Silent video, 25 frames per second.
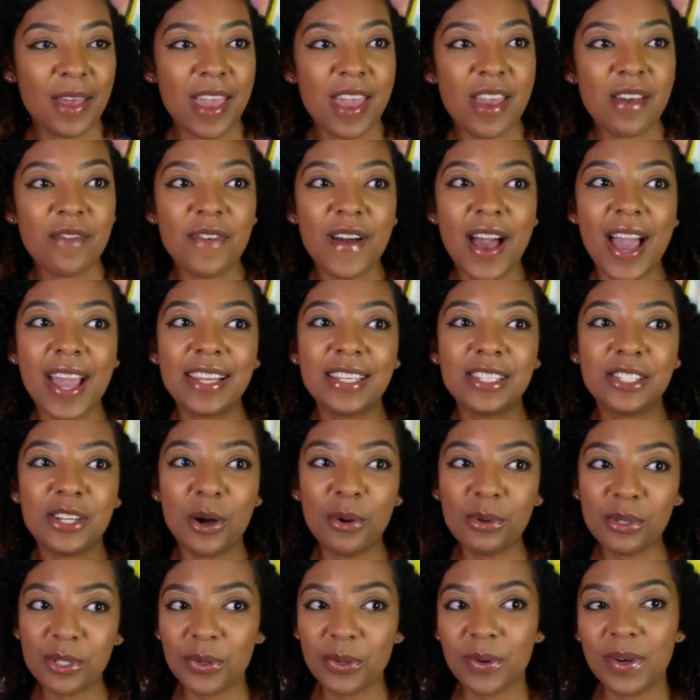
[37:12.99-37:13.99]
If I
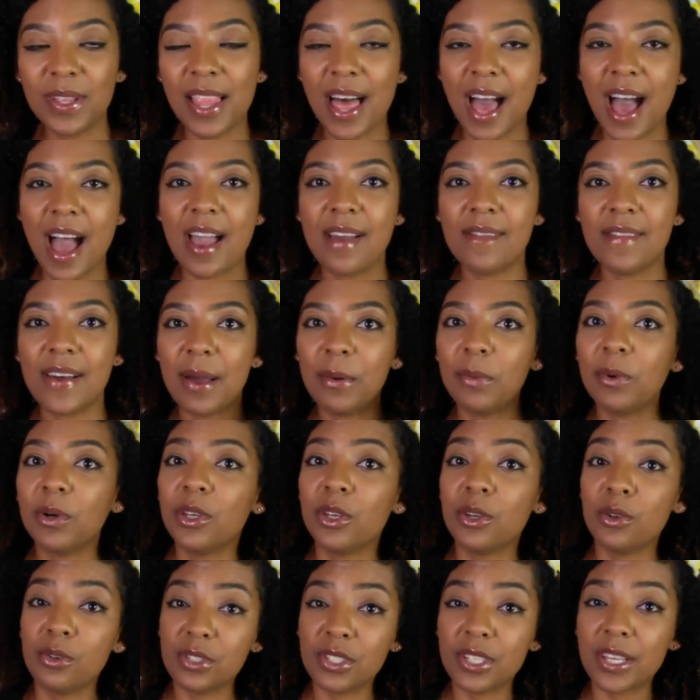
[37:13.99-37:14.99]
don't do a live, I will
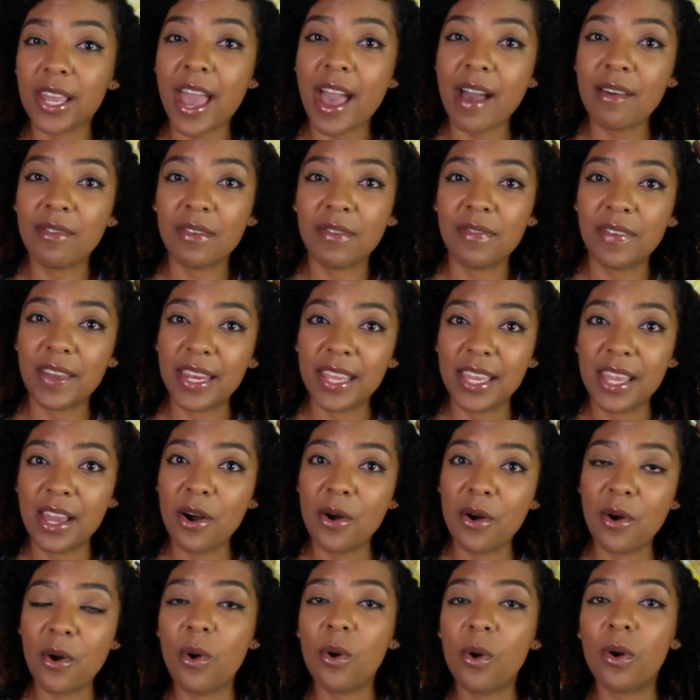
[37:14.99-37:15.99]
usually have a
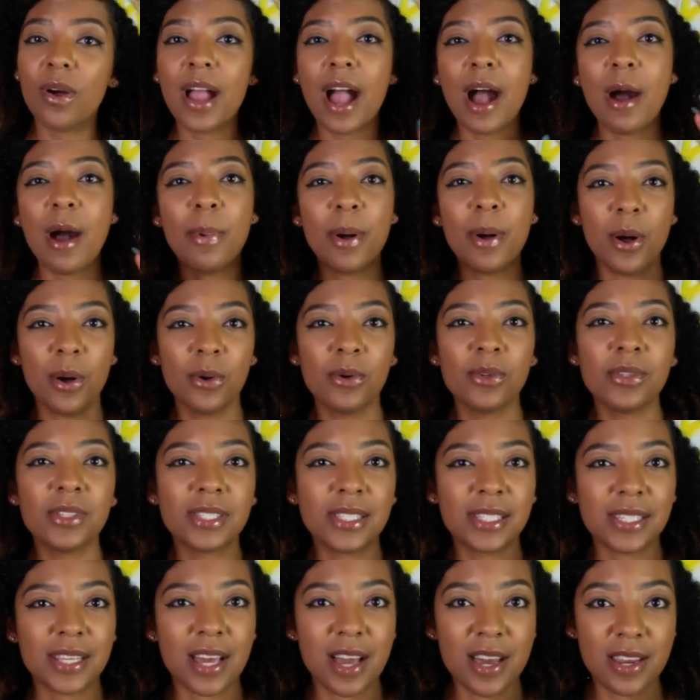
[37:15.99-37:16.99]
video, or I'll
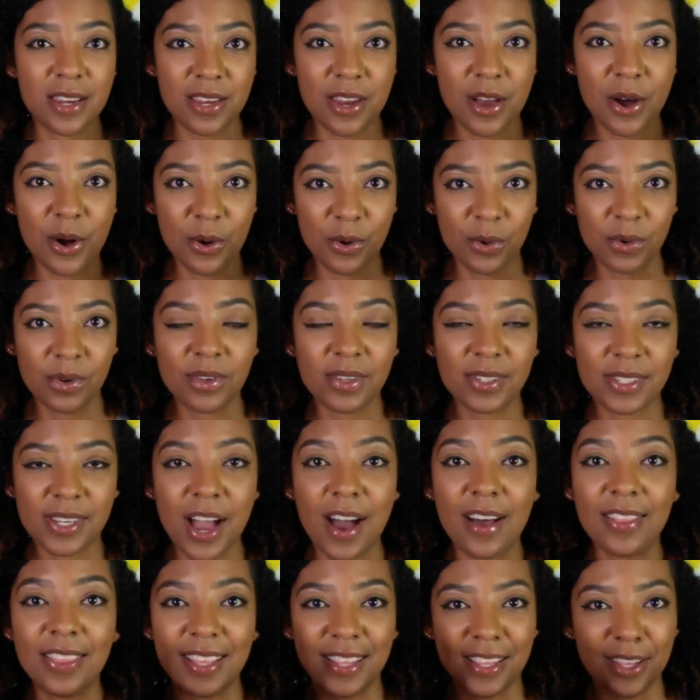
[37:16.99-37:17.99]
post a note
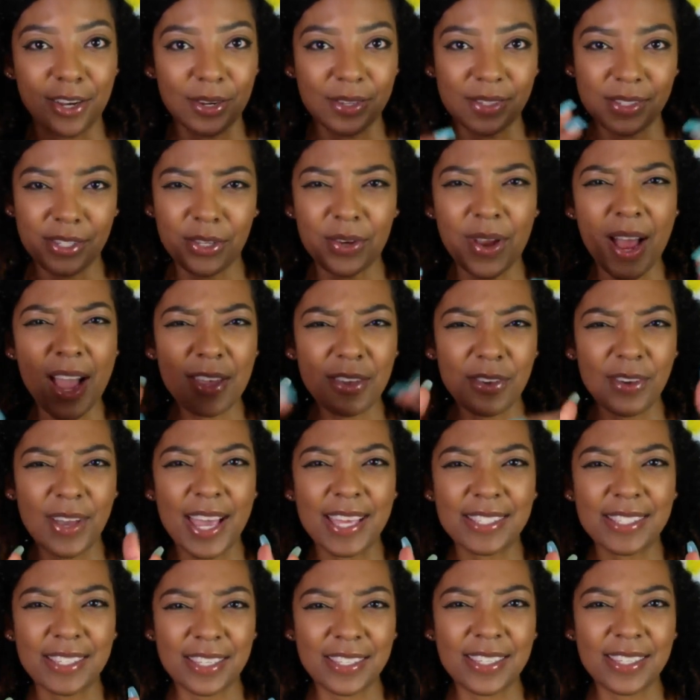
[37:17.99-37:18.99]
on the little, you know how you
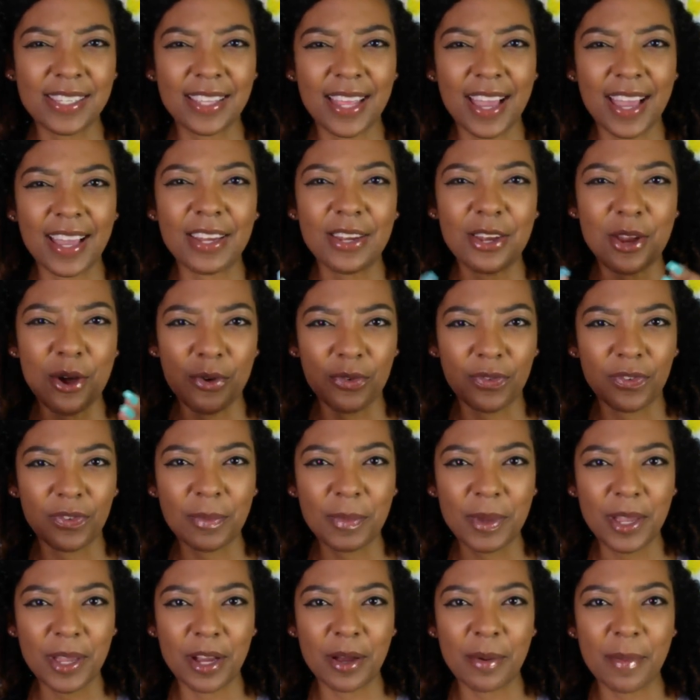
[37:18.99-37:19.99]
guys can see like a note
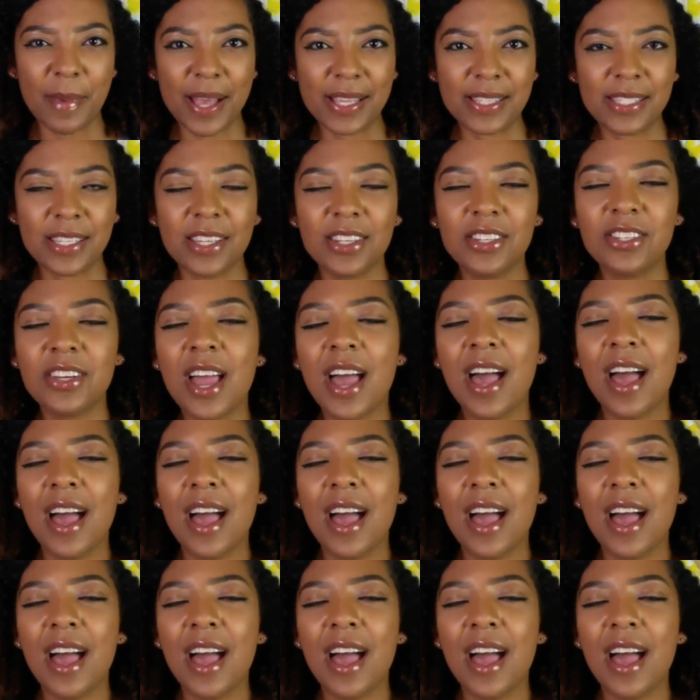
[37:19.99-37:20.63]
from me or a message.